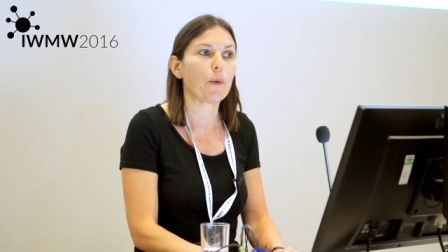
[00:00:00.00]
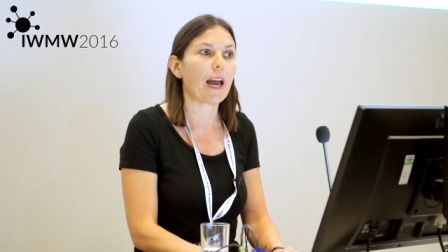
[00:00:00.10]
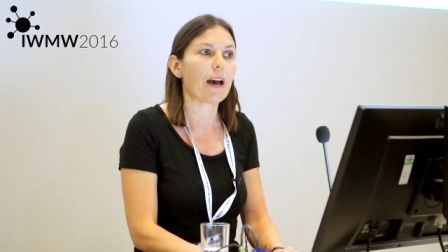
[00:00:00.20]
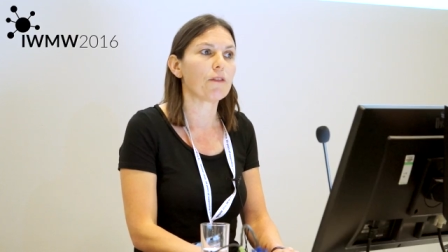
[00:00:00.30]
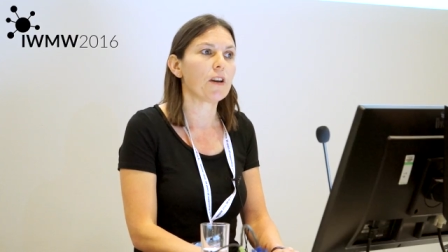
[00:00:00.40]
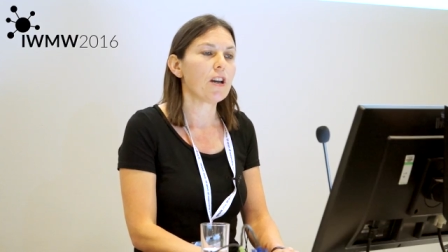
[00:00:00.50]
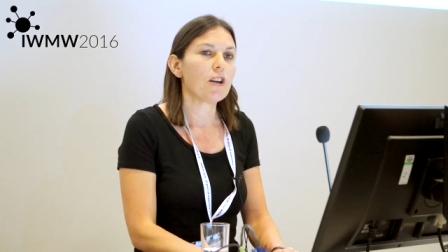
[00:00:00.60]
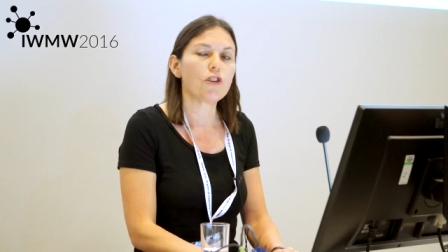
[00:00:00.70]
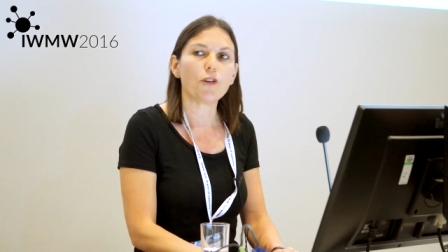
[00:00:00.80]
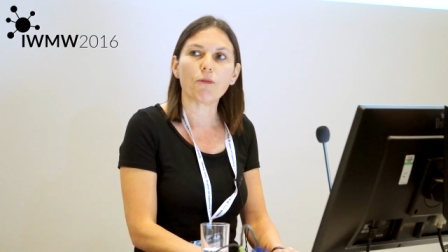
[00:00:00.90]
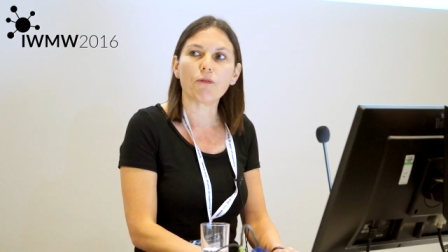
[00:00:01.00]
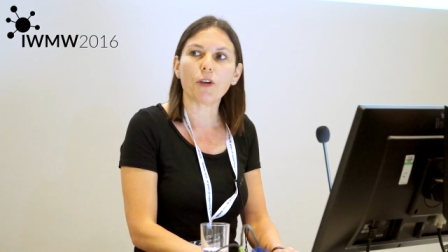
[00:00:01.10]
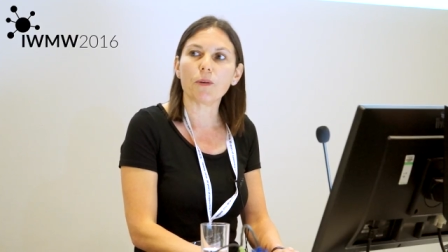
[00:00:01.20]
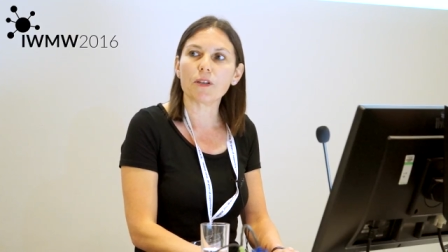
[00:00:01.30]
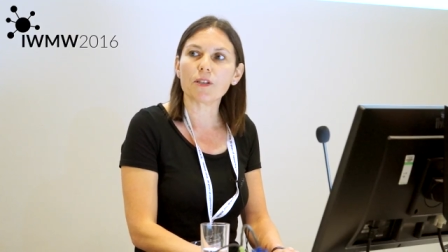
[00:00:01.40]
We have student
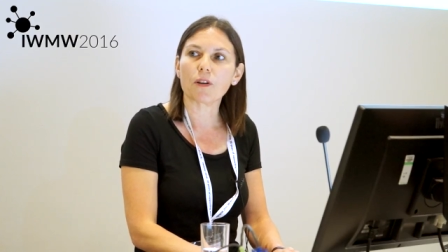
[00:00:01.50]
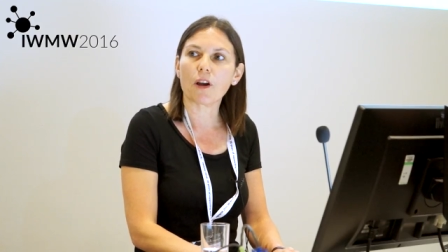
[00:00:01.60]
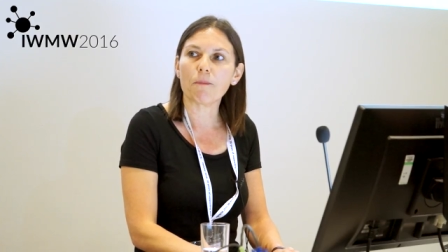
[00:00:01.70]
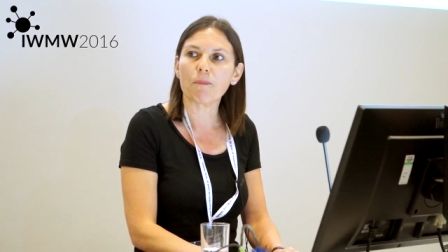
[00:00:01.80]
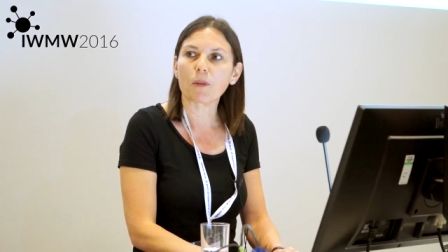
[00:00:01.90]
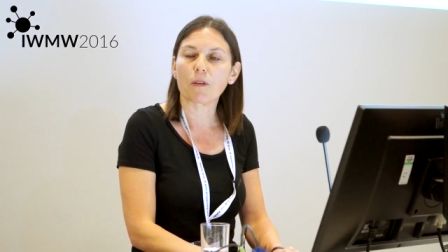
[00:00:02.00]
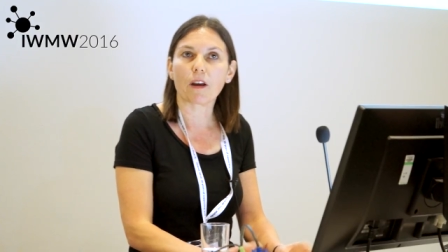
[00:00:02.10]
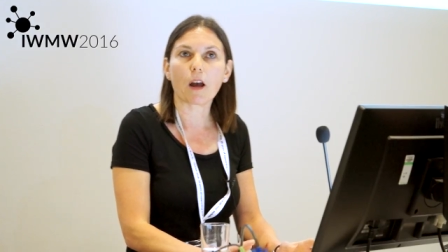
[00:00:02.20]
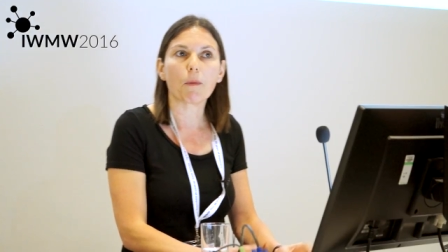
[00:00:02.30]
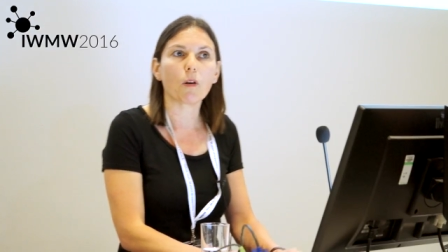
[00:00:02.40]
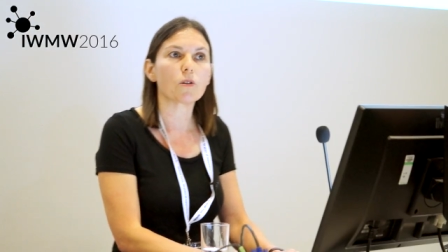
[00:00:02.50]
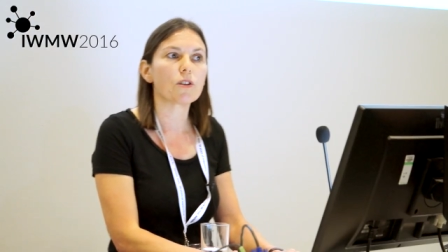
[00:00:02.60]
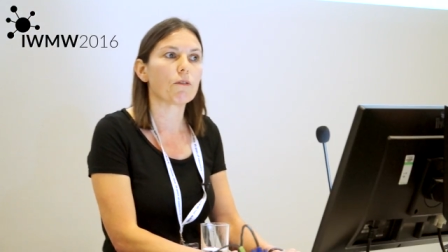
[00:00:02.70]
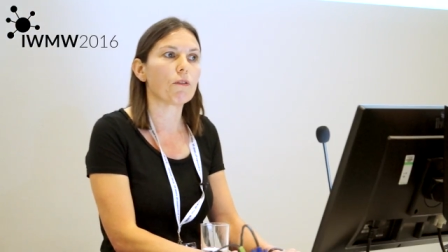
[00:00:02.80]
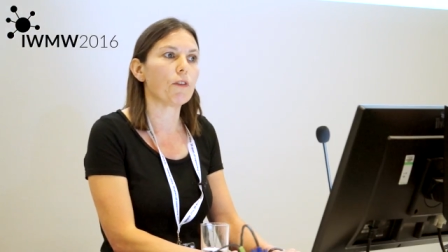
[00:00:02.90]
reviewers um, that come along
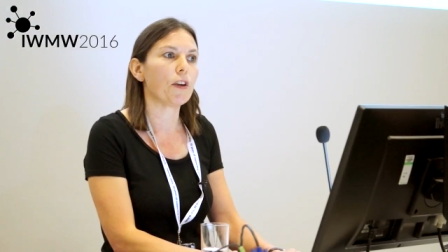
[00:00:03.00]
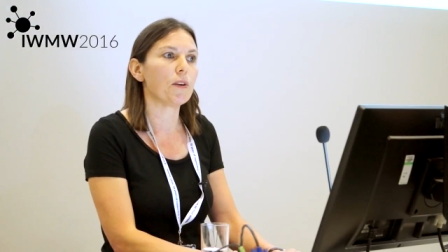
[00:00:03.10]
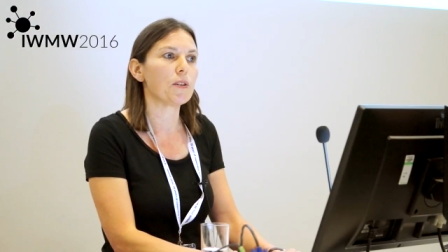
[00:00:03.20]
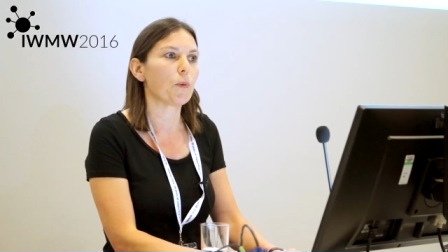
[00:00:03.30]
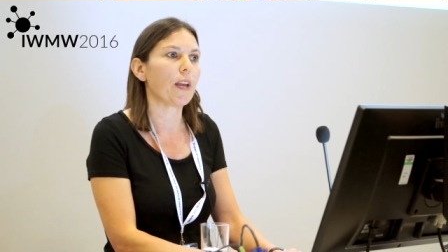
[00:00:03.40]
to the reviews.